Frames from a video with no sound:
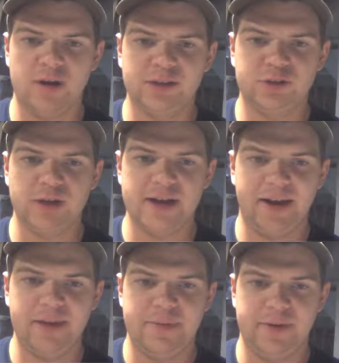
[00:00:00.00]
I do like
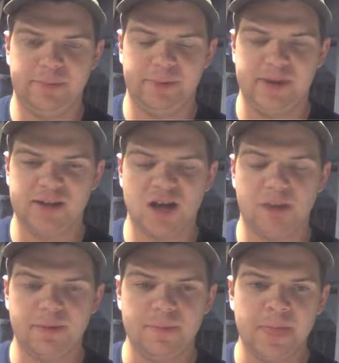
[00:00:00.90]
that he picked
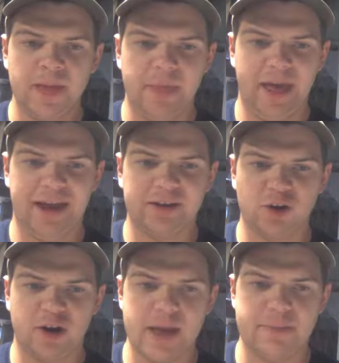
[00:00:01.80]
up the
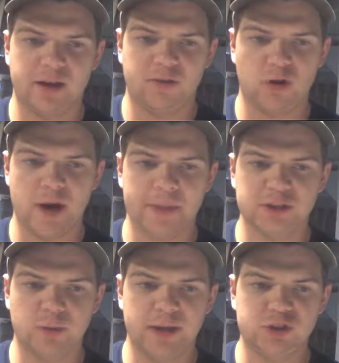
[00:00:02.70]
handler on that pick and roll on the
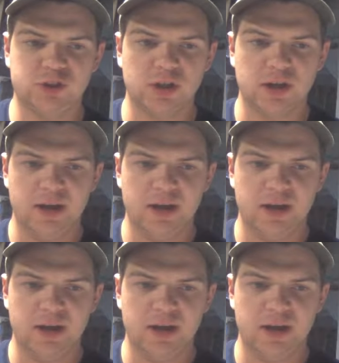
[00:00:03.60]
switch.